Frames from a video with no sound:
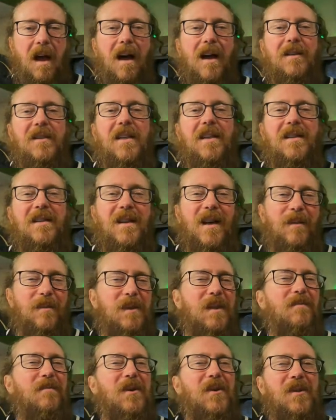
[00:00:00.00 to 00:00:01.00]
I'll just dub
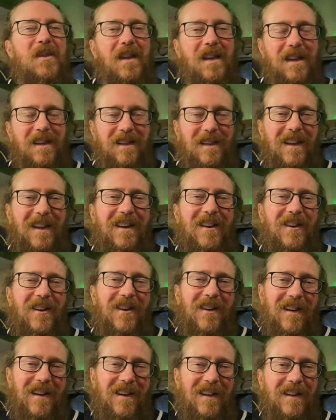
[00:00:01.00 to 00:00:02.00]
some music in
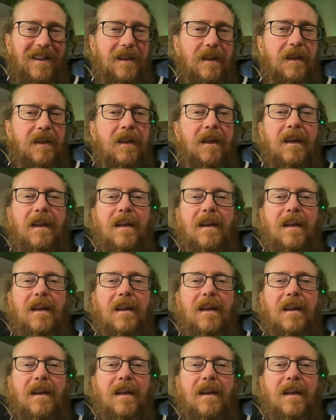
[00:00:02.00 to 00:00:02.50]
later and